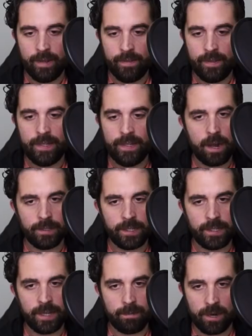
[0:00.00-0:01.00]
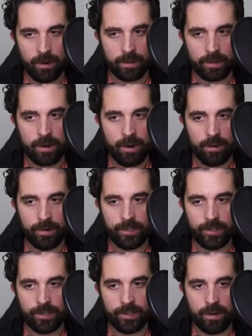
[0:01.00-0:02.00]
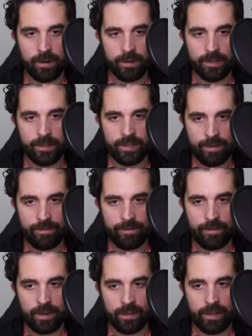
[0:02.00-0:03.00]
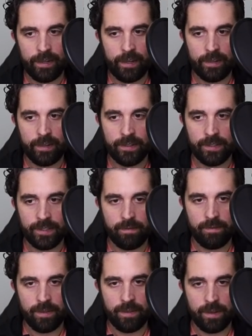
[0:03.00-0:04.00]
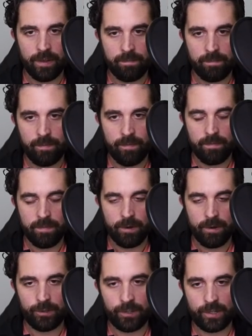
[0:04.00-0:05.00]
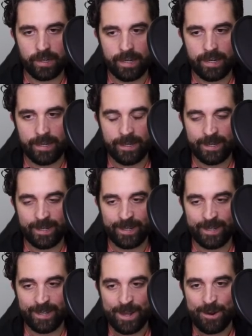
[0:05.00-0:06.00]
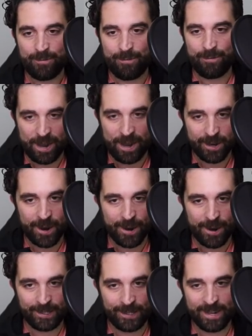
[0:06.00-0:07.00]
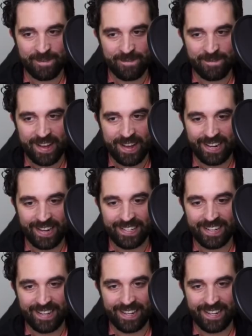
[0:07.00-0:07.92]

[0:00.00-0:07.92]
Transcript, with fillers: These concept art cards are definitely some of the most rare cards to find.